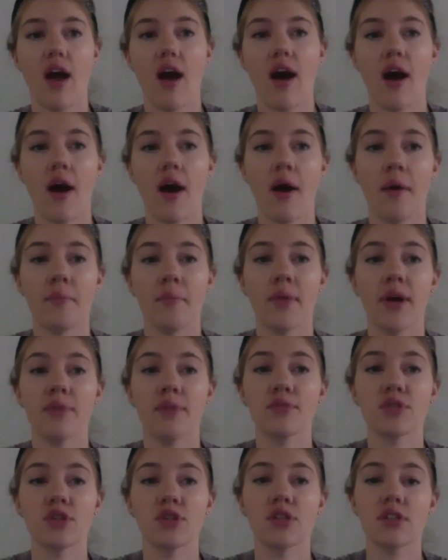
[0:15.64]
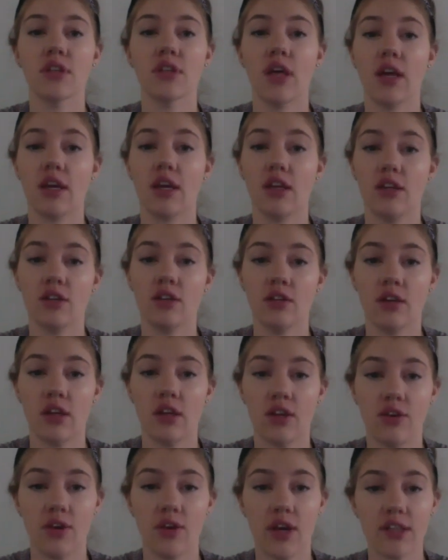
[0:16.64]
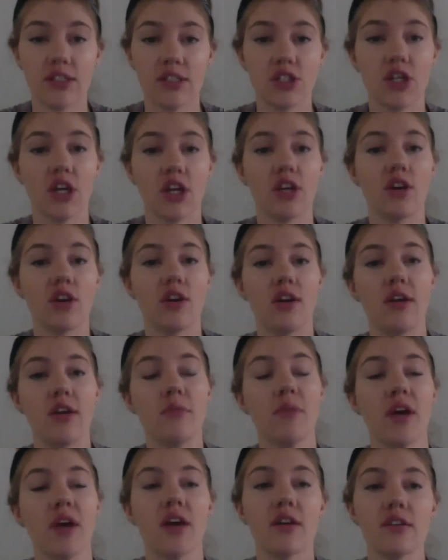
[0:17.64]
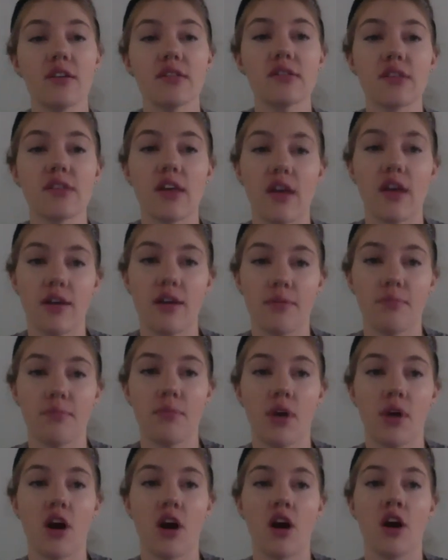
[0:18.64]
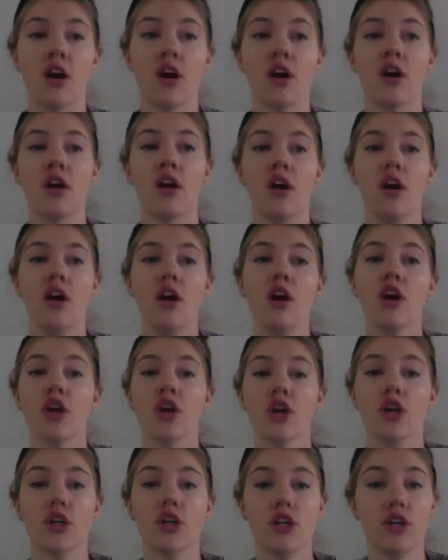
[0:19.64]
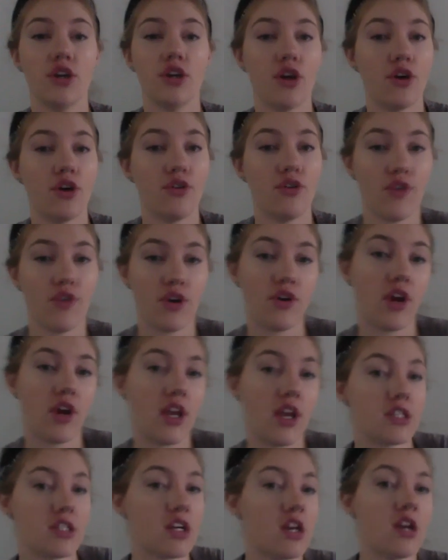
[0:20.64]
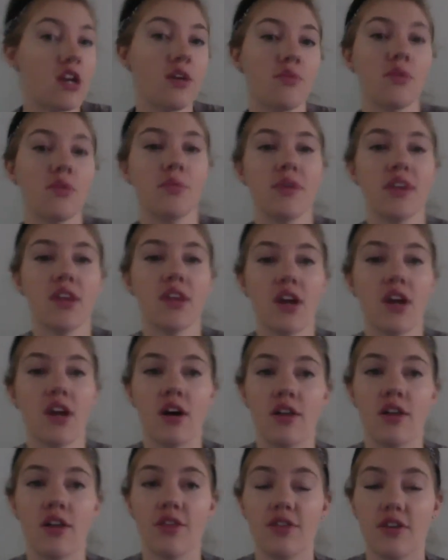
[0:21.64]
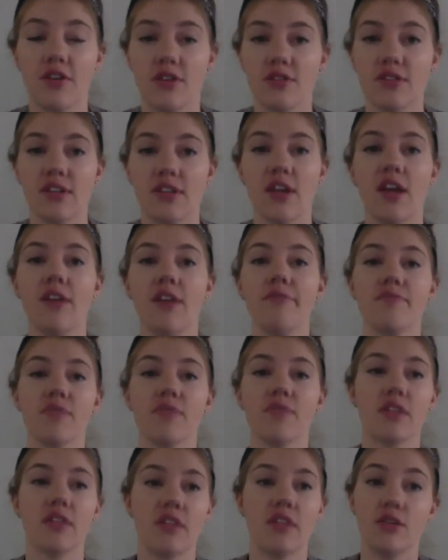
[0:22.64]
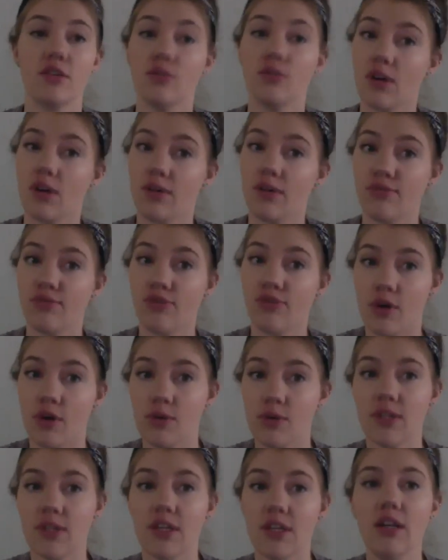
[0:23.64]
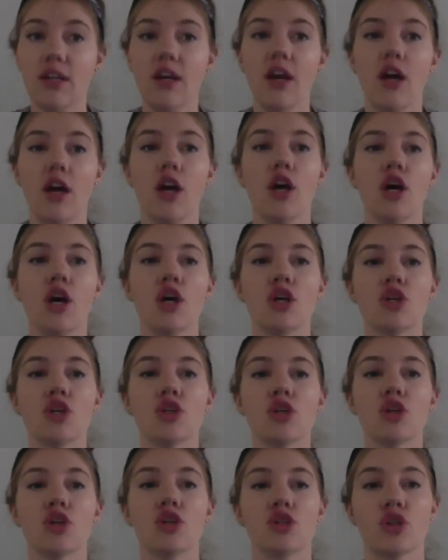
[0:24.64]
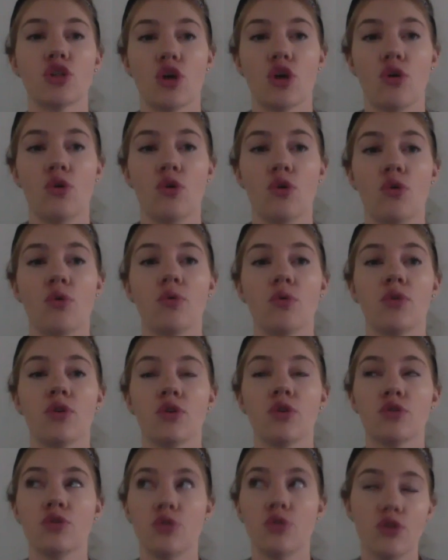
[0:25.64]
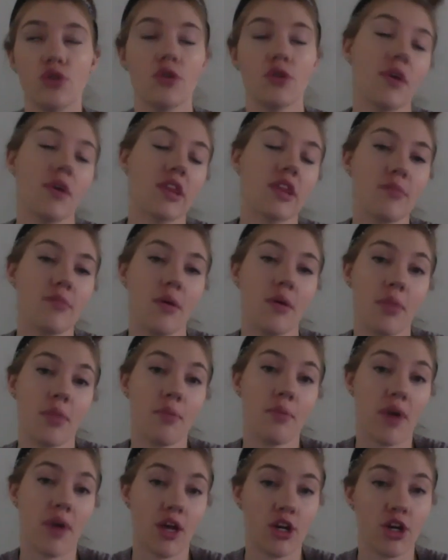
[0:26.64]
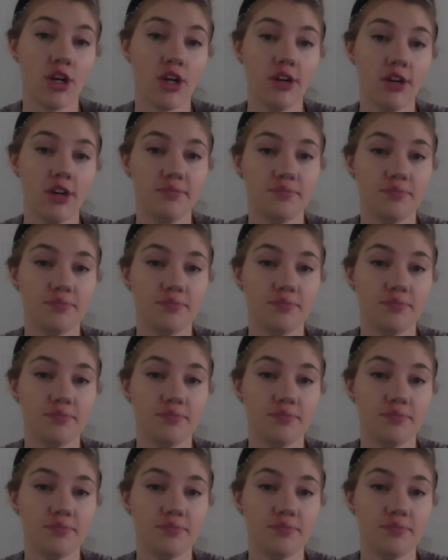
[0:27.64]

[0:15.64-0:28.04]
Um, just talking, telling you guys to check your emails. Um, our cookie dough fundraiser will be there on Thursday. They do come frozen, so the sooner you can pick them up, the better.